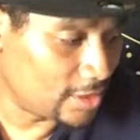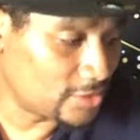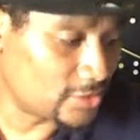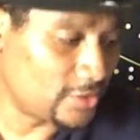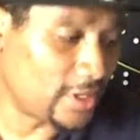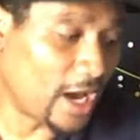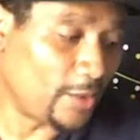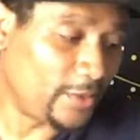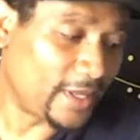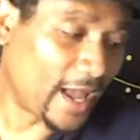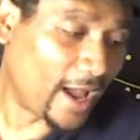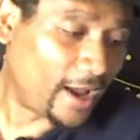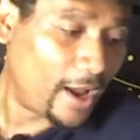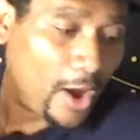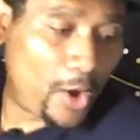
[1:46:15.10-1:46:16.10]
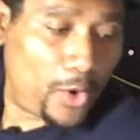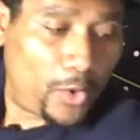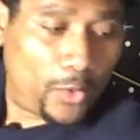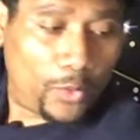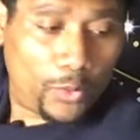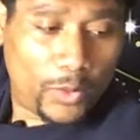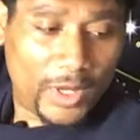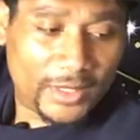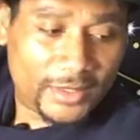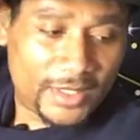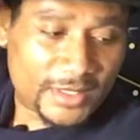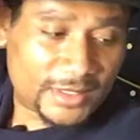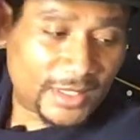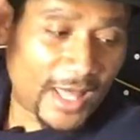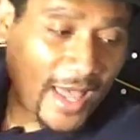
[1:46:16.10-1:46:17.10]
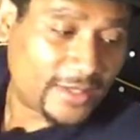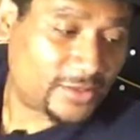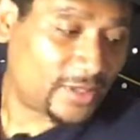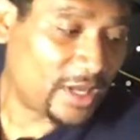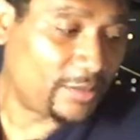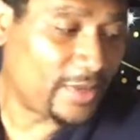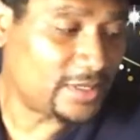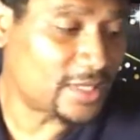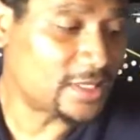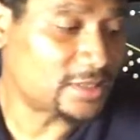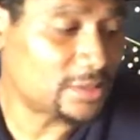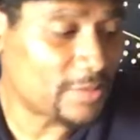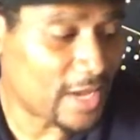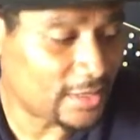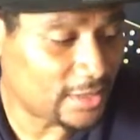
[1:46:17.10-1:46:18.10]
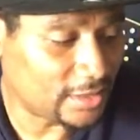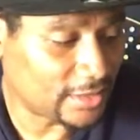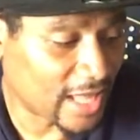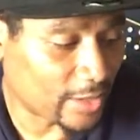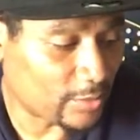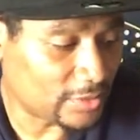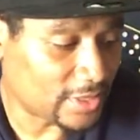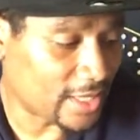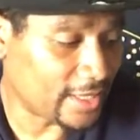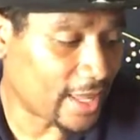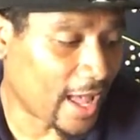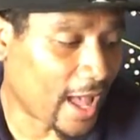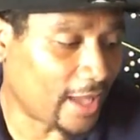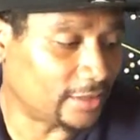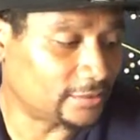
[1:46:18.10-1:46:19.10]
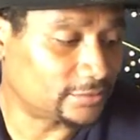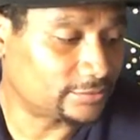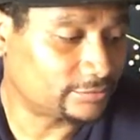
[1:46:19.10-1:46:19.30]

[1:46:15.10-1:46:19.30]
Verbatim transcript: So y'all, we got one dislike, so that means that somebody didn't like what they got.